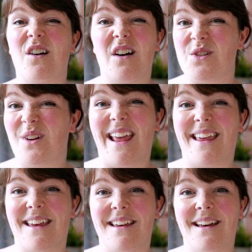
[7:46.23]
oh, I don't
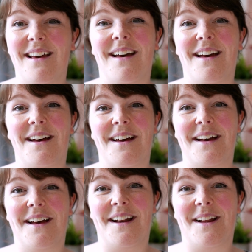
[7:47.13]
like it.
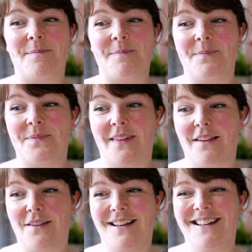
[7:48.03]
And that's